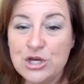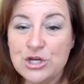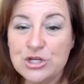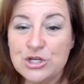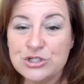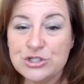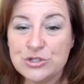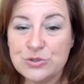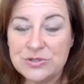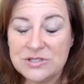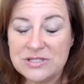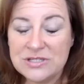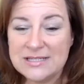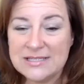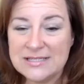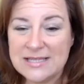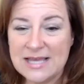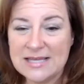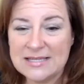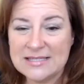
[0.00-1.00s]
Susan
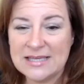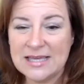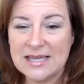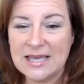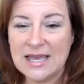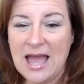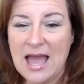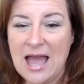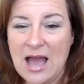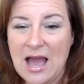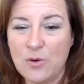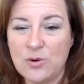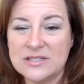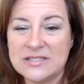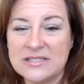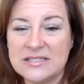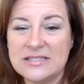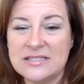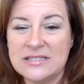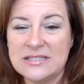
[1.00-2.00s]
is asking how a
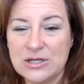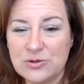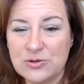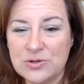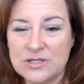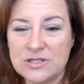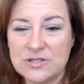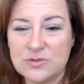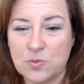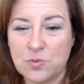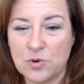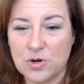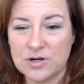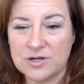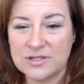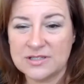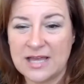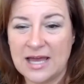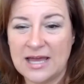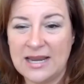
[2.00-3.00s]
series
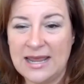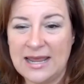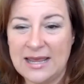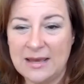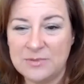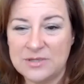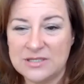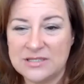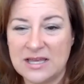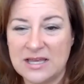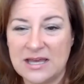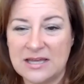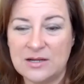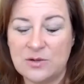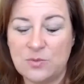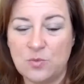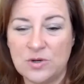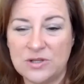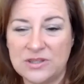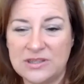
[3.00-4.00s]
works on Amazon
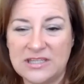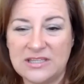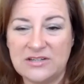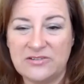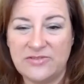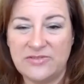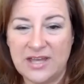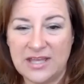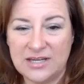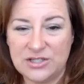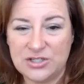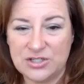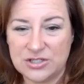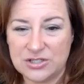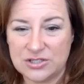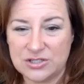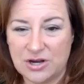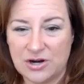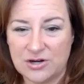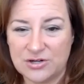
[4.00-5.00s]
and what the
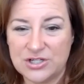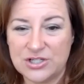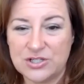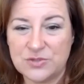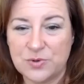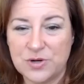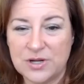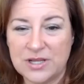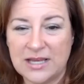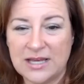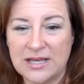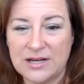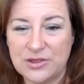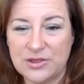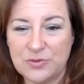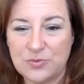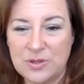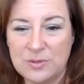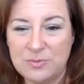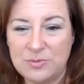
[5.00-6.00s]
advantages are. She's working on a
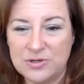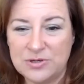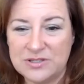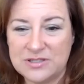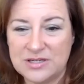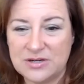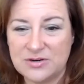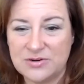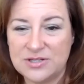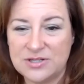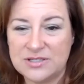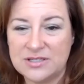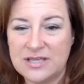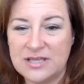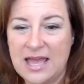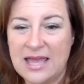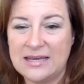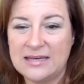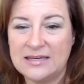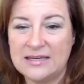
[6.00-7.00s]
3-book series,
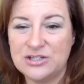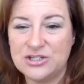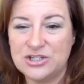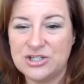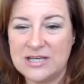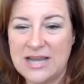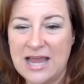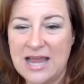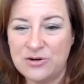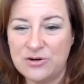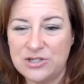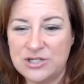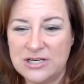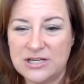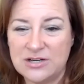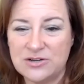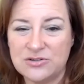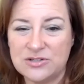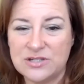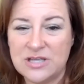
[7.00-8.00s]
and now she
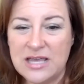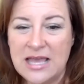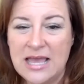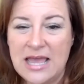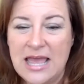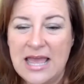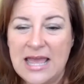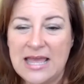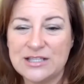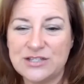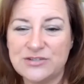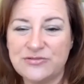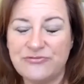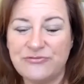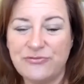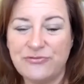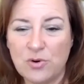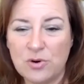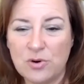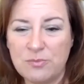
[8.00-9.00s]
hears it's
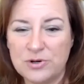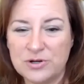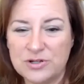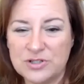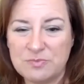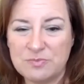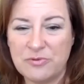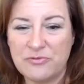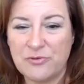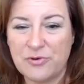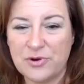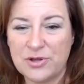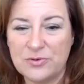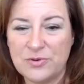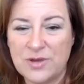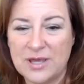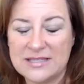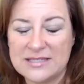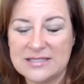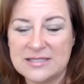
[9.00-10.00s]
4 books before you
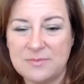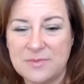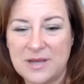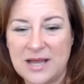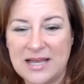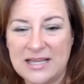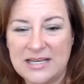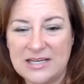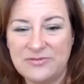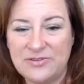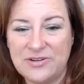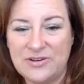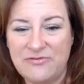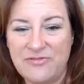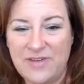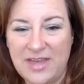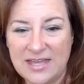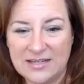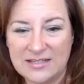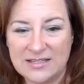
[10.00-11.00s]
get some kind of
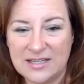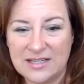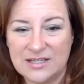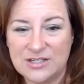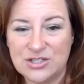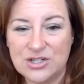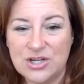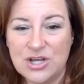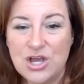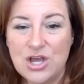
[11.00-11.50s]
advantage.